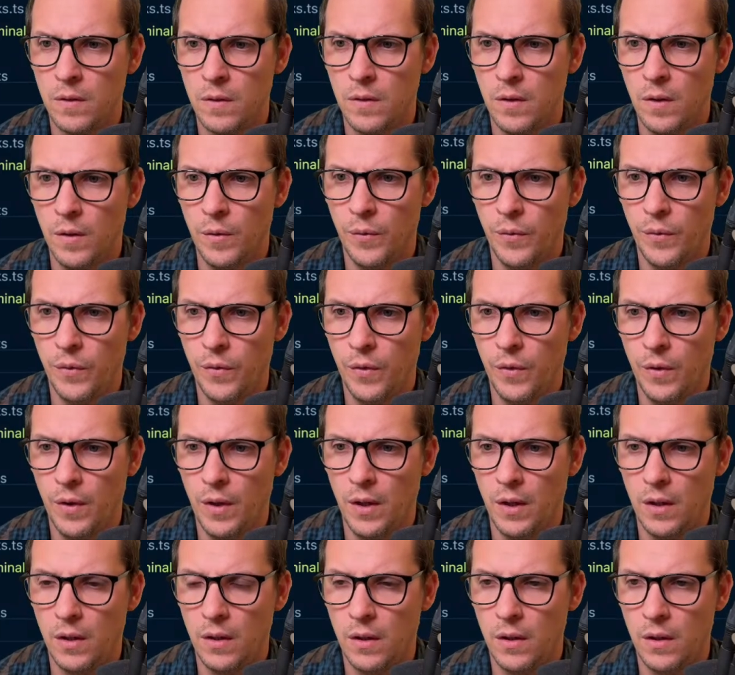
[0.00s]
Oh,
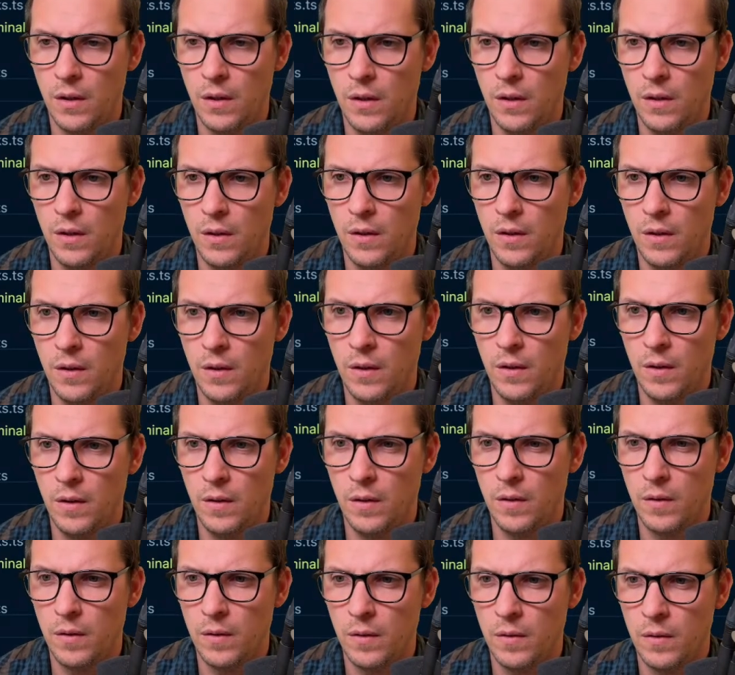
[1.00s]
sorry.
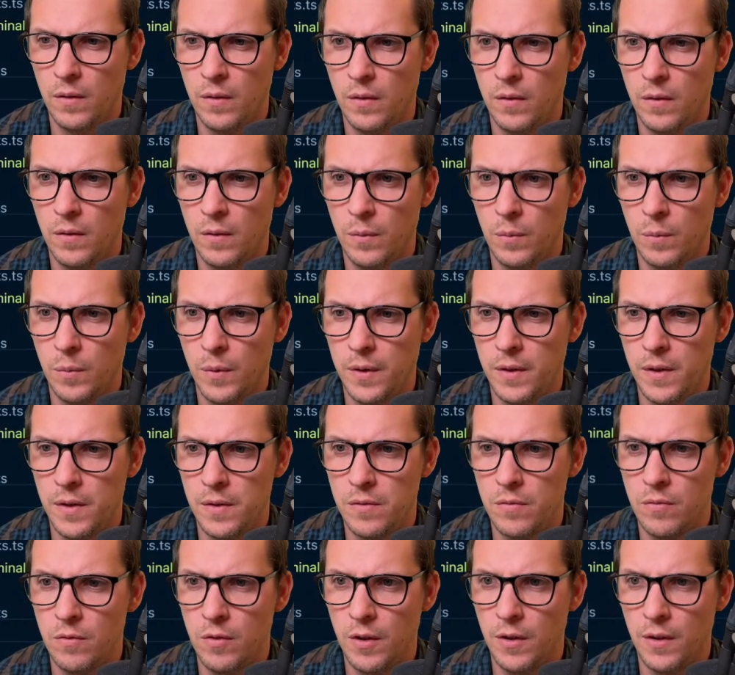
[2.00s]
What
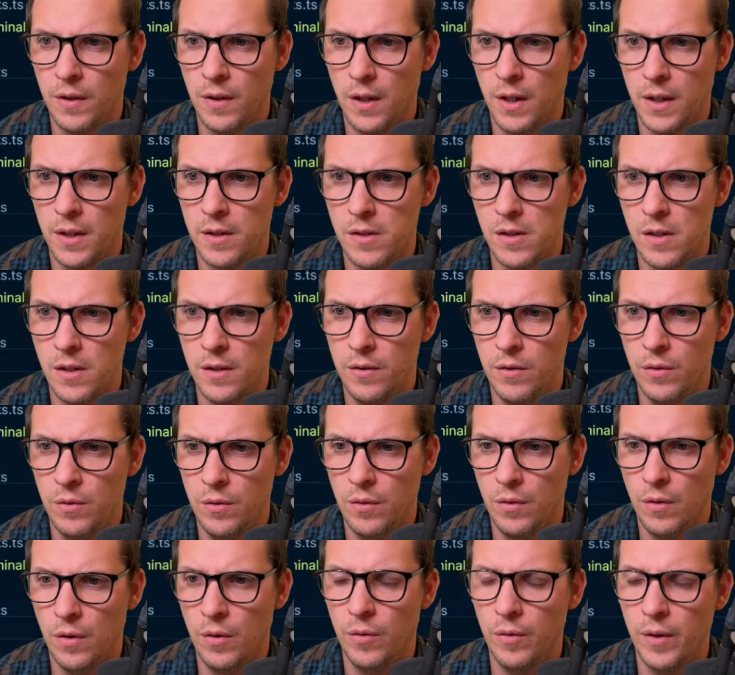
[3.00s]
does run actually
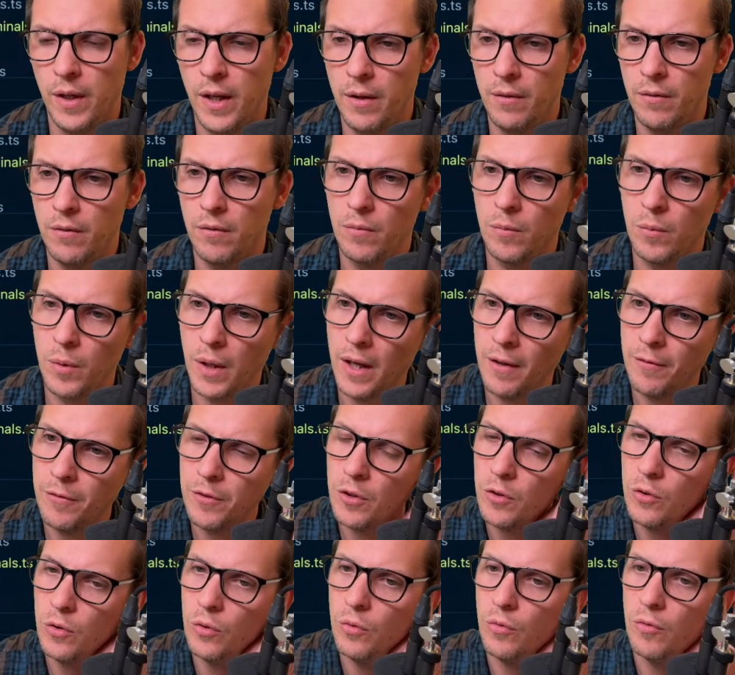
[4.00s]
do? Oh yeah, we have
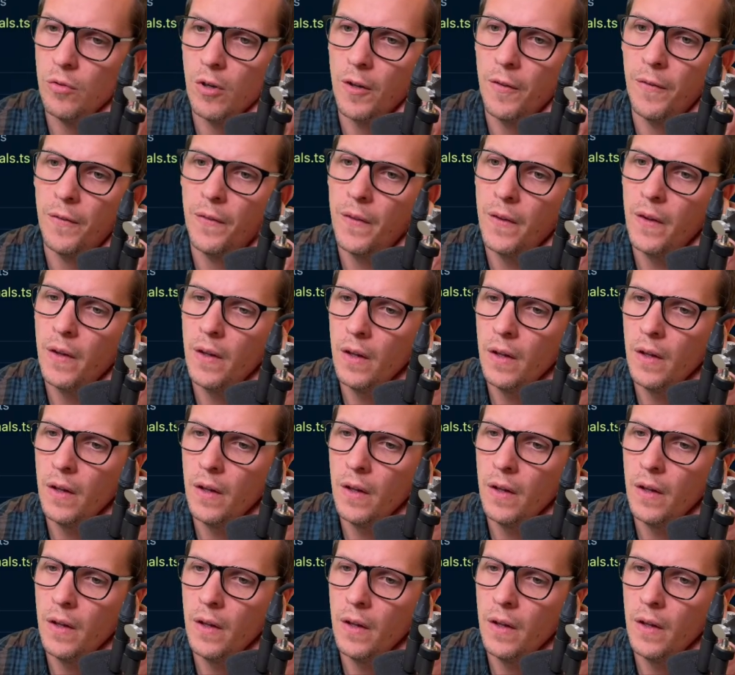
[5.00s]
to do run.